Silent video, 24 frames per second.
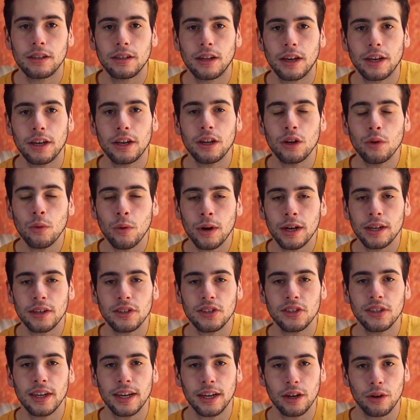Now, you're going to want to
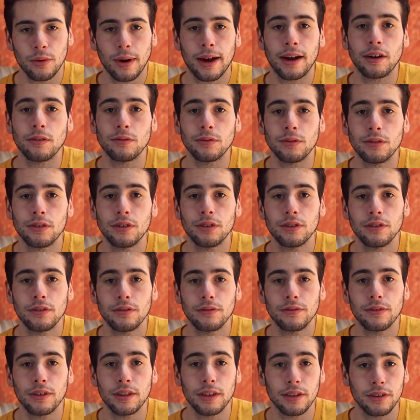stick around
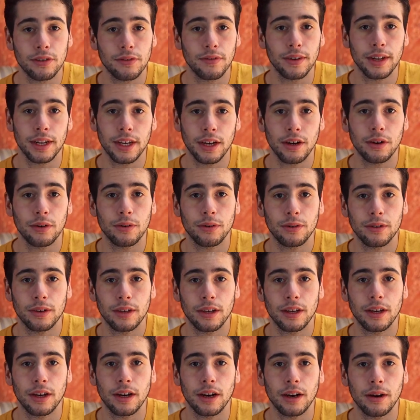for this video.
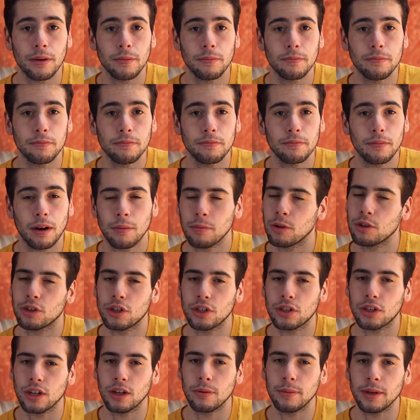I'm not
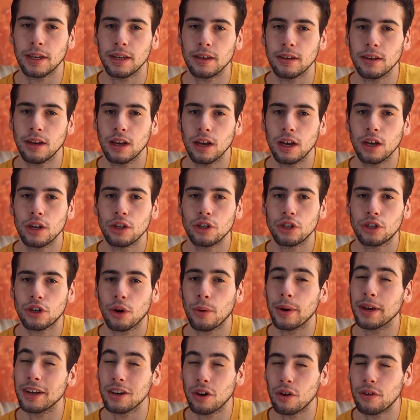just going to be
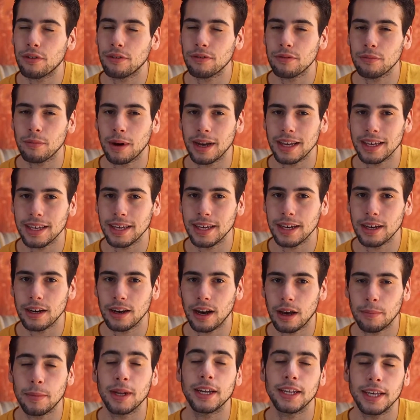showing off my gear.
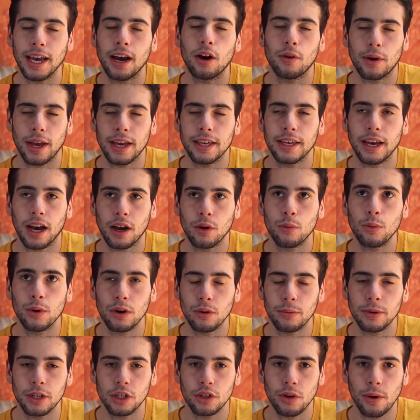I mean, I will
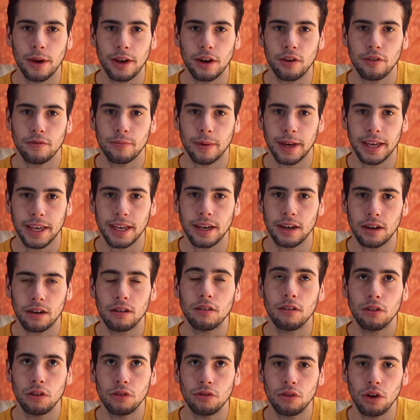be showing off my gear.
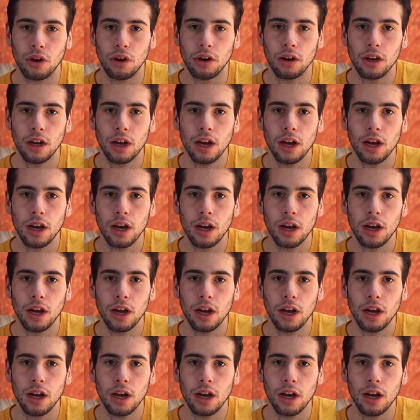Duh.